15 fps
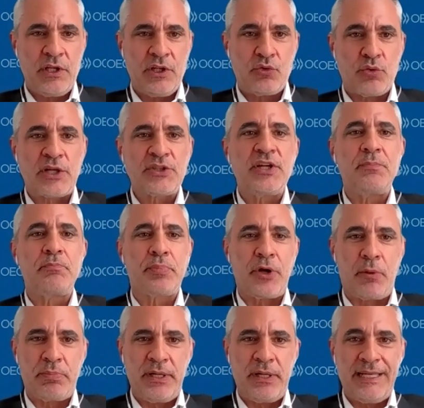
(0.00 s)
to actually
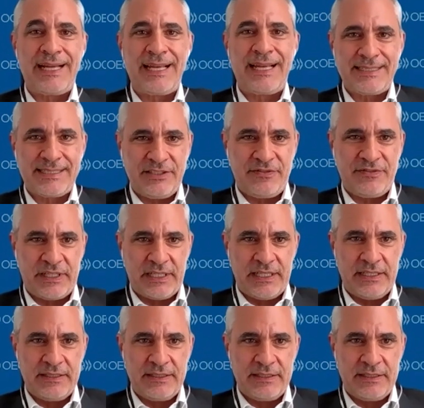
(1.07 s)
properly classify